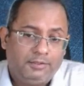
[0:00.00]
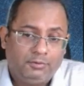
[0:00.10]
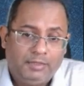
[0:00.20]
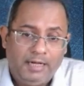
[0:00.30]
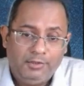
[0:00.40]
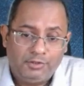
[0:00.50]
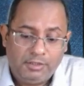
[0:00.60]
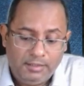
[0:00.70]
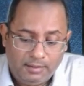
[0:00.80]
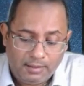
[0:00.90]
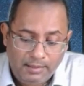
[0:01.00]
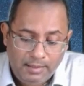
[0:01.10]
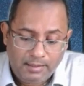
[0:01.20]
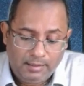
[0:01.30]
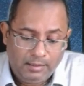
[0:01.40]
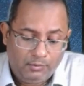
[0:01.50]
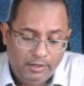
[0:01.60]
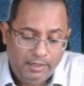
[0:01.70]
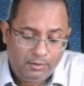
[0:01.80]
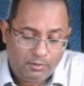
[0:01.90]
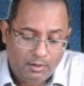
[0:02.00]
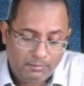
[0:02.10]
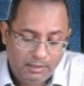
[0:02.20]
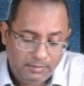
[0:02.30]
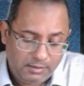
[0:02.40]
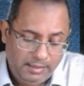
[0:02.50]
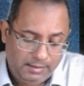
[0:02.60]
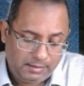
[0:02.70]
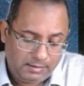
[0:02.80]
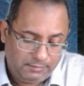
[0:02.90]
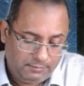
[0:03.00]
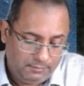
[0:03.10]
so that you steer clear and avoid common mistakes.